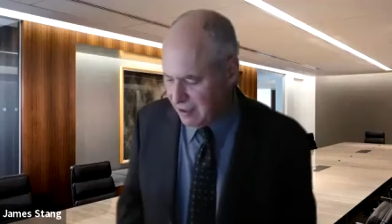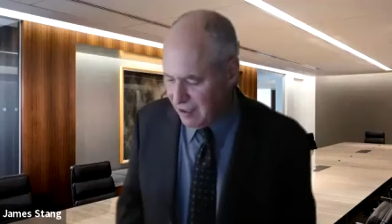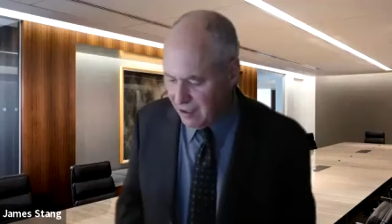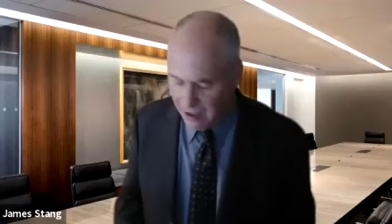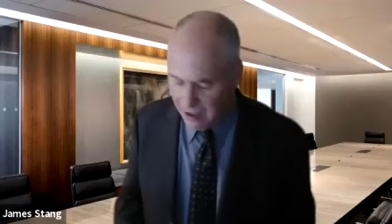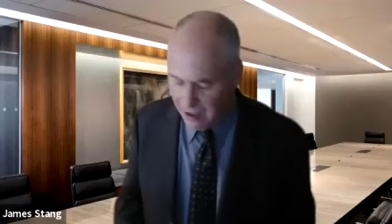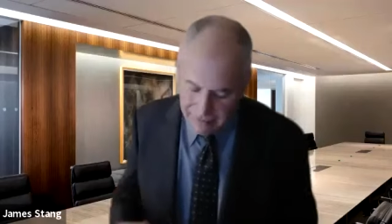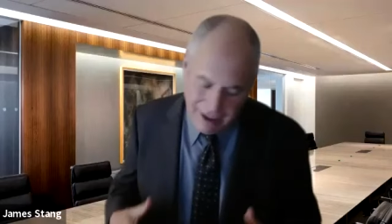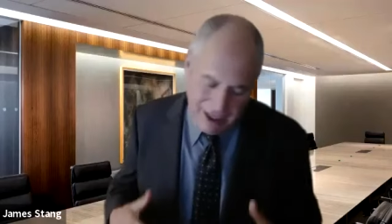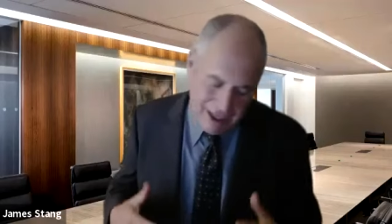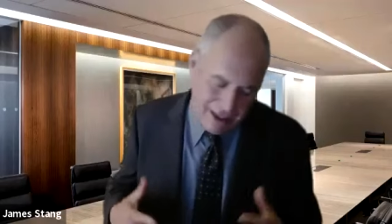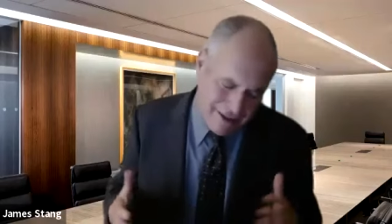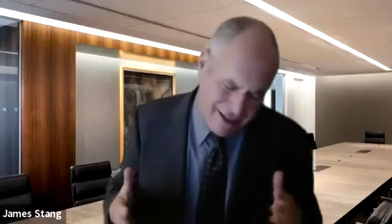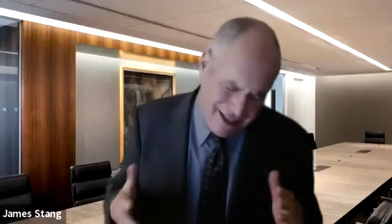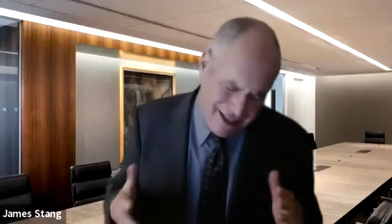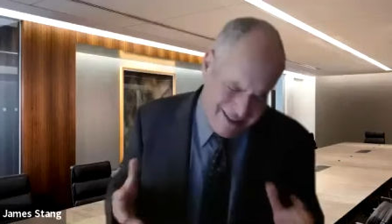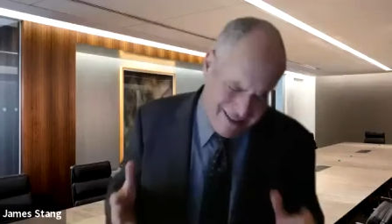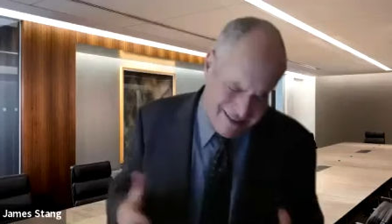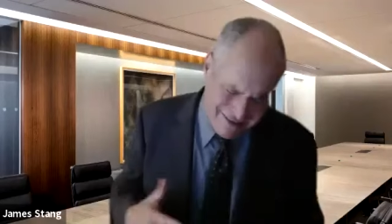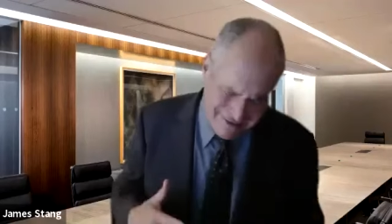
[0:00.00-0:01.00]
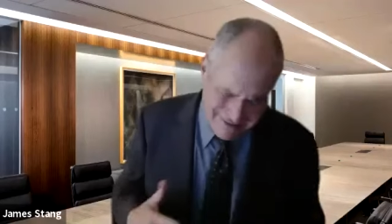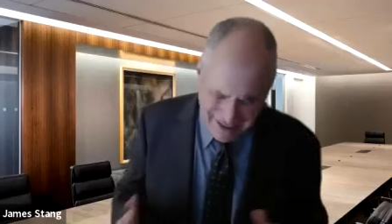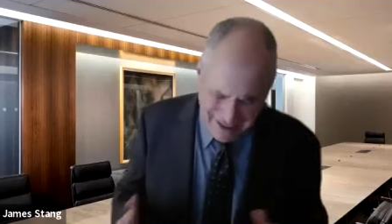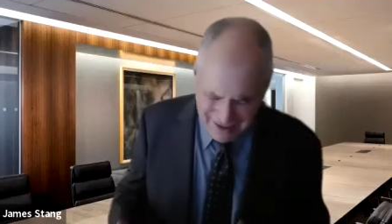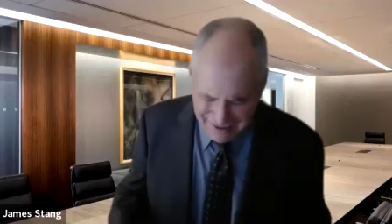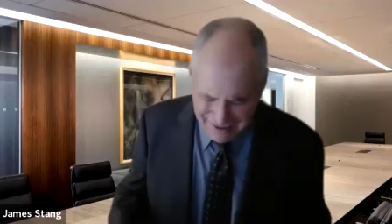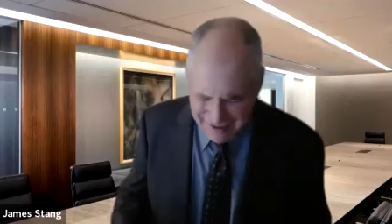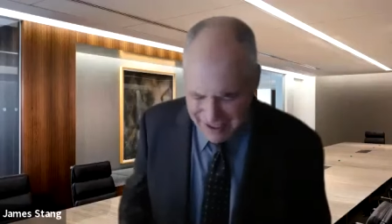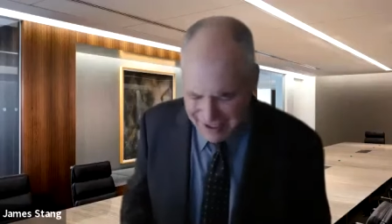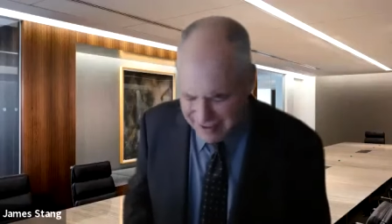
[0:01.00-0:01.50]

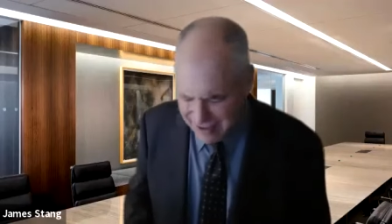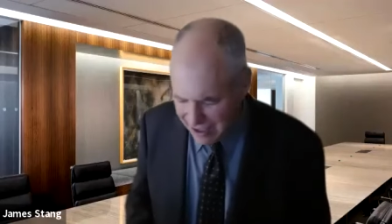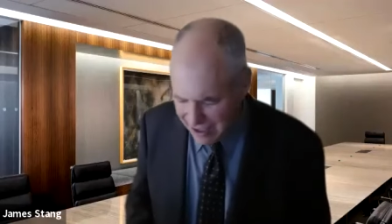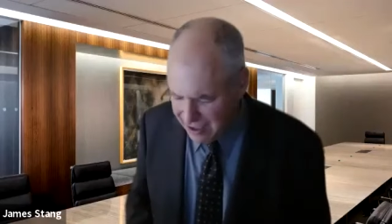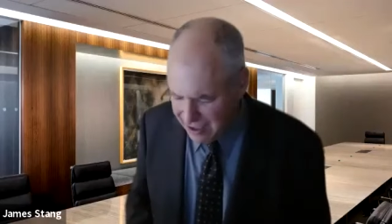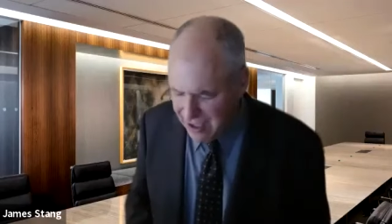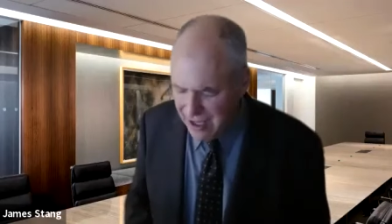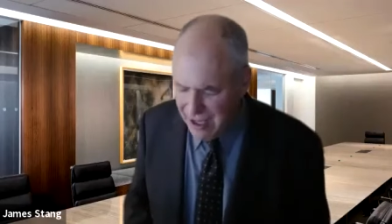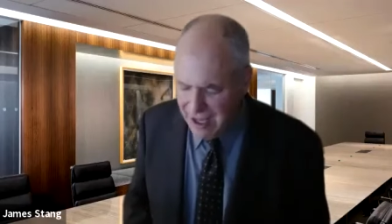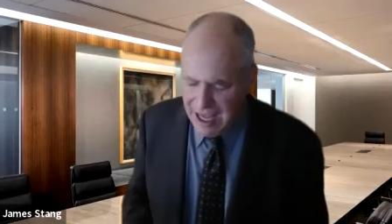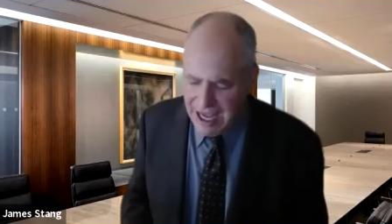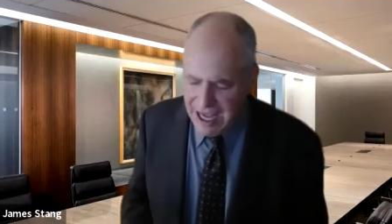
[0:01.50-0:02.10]
That's not.